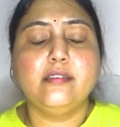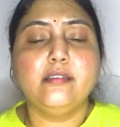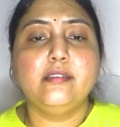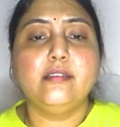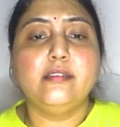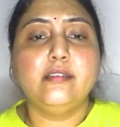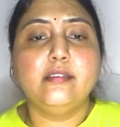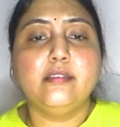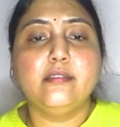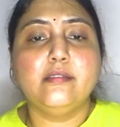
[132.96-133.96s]

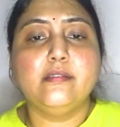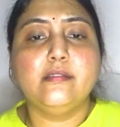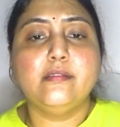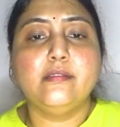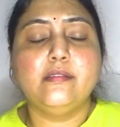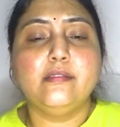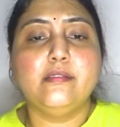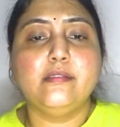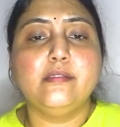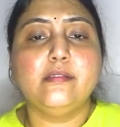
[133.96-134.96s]

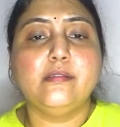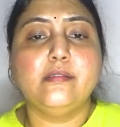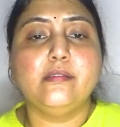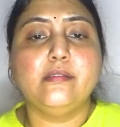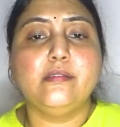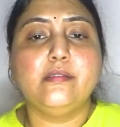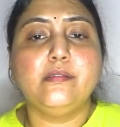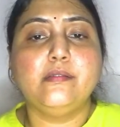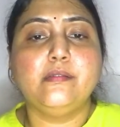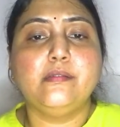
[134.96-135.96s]

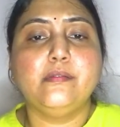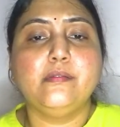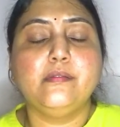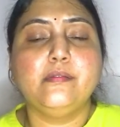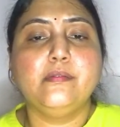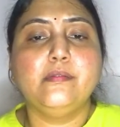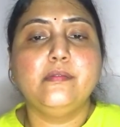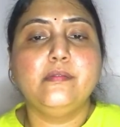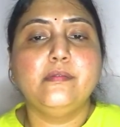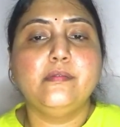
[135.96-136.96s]

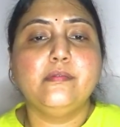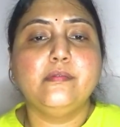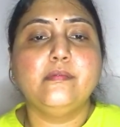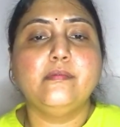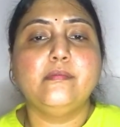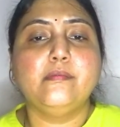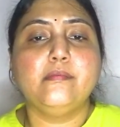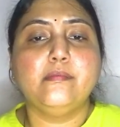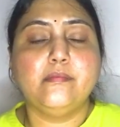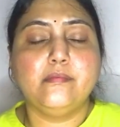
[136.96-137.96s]

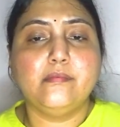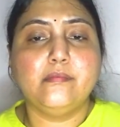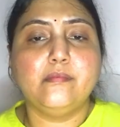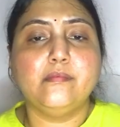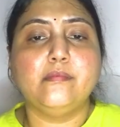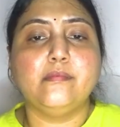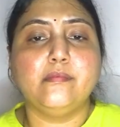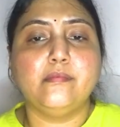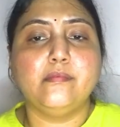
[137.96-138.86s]
This person isn't speaking.